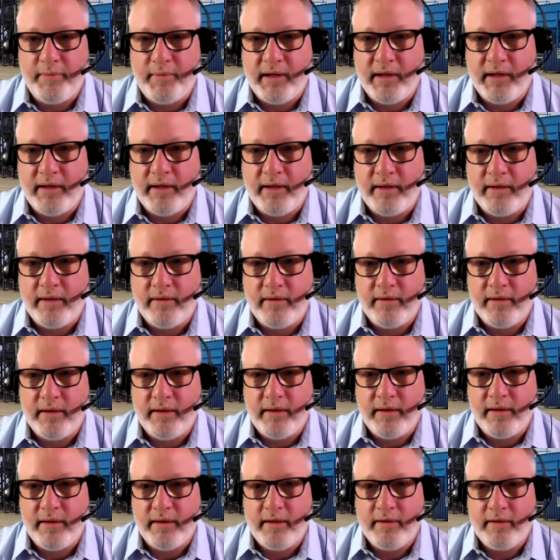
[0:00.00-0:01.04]
money
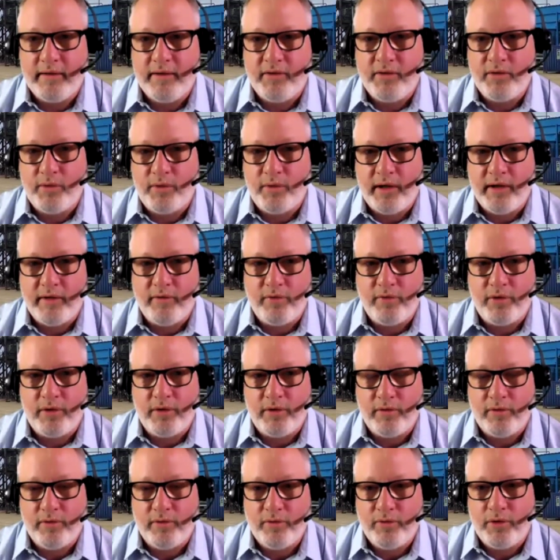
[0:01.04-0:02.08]
that isn't right
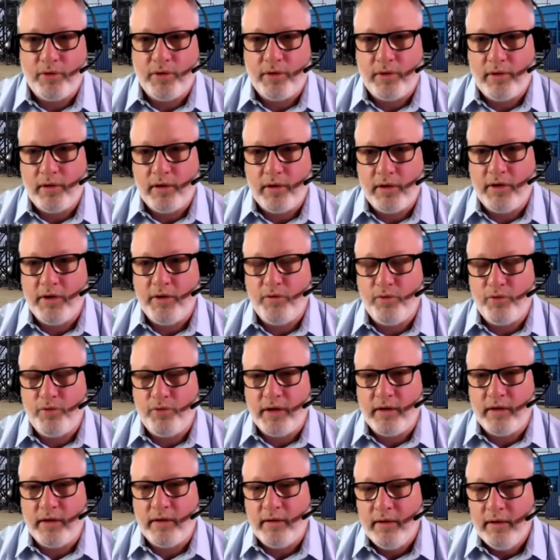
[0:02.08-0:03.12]
for a good
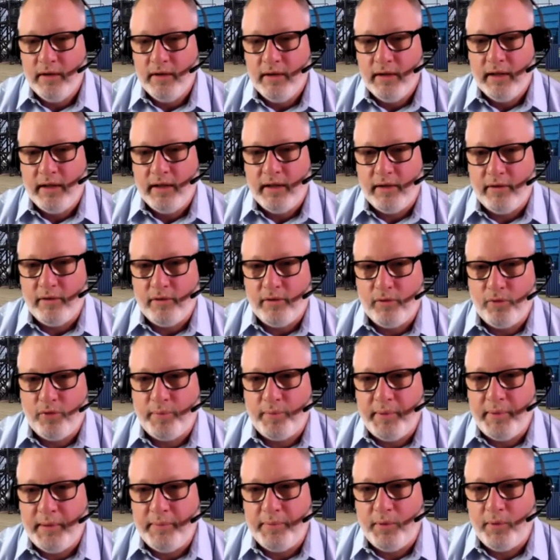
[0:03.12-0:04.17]
fit
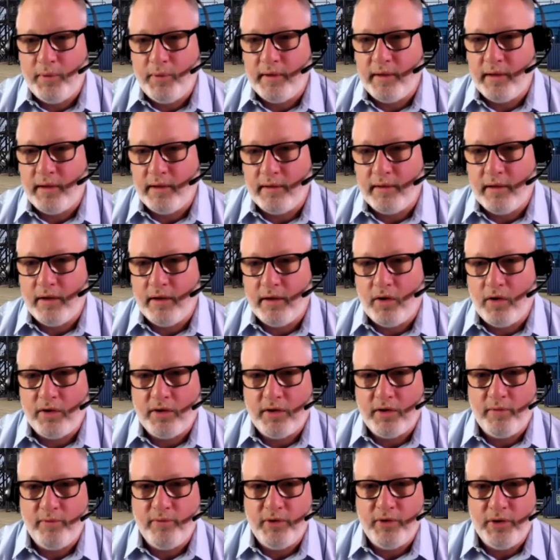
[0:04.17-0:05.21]
for people with a
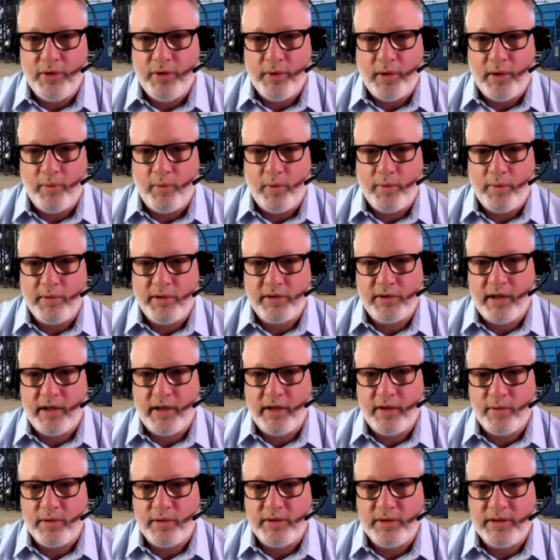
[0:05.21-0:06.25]
long-term view on what we're
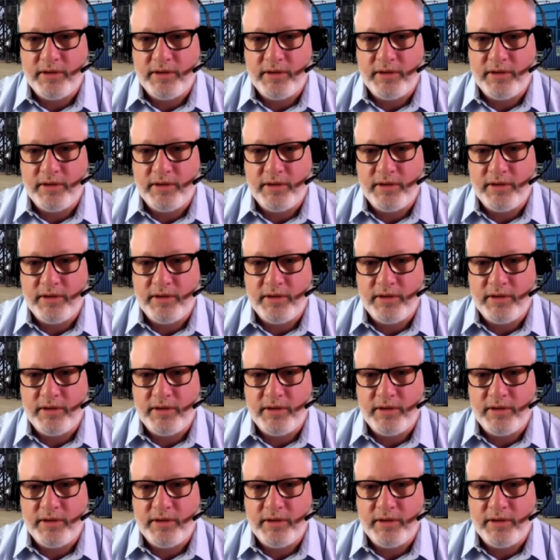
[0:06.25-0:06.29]
trying to